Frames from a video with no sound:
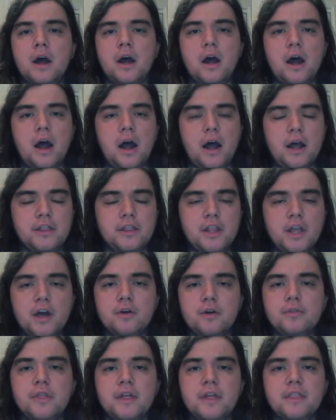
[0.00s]
I know
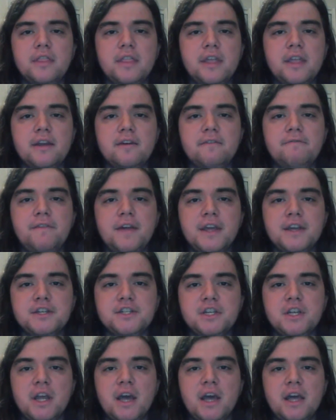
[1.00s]
that the
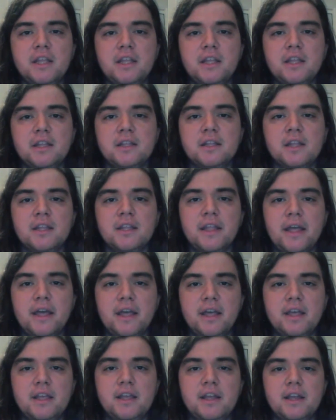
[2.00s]
officiating
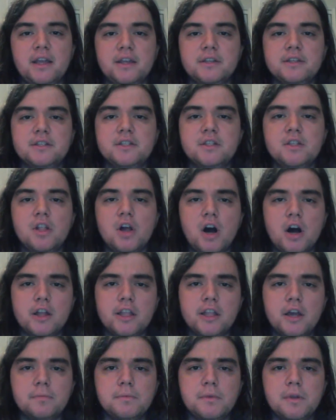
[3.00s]
today is not
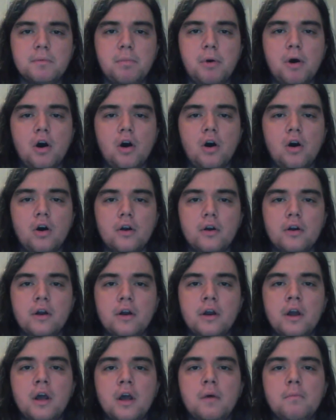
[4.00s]
up to par,
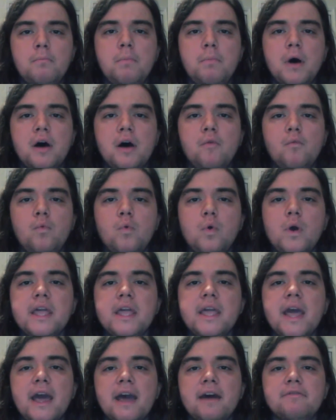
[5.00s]
but we
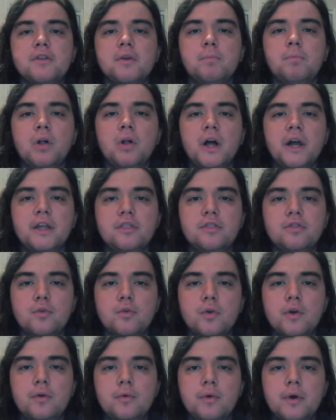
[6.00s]
have to play
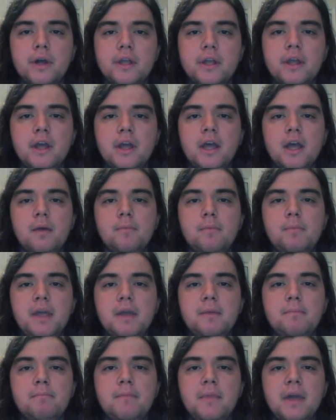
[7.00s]
through it and
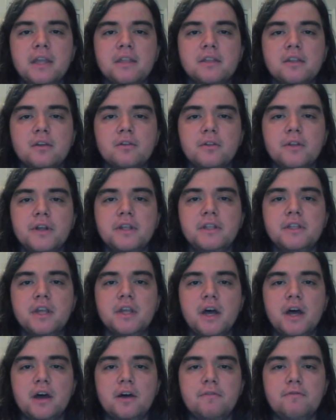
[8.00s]
be mentally
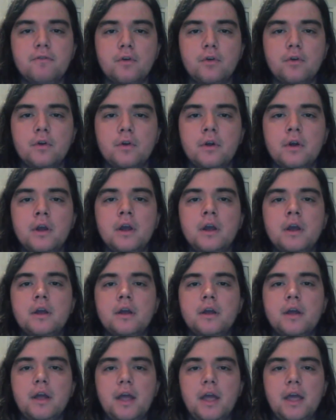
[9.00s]
tougher
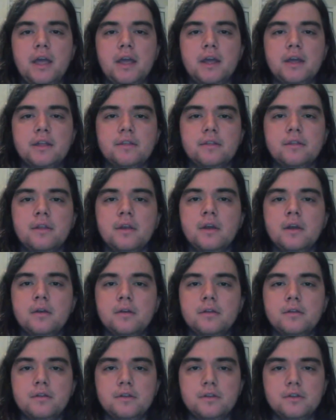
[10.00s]
and
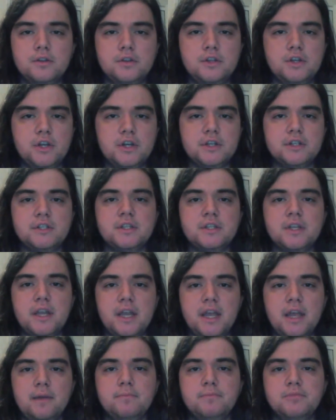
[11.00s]
just
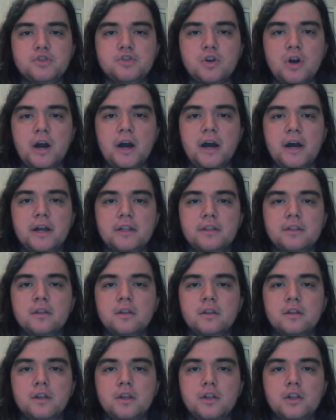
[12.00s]
keep trying
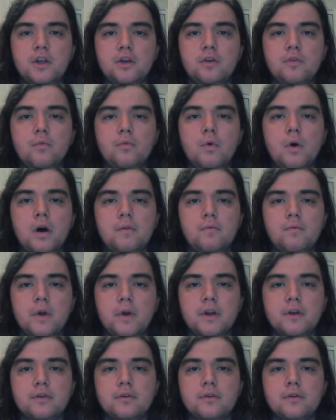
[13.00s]
to do what
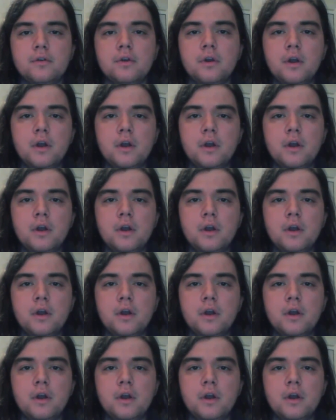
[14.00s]
we're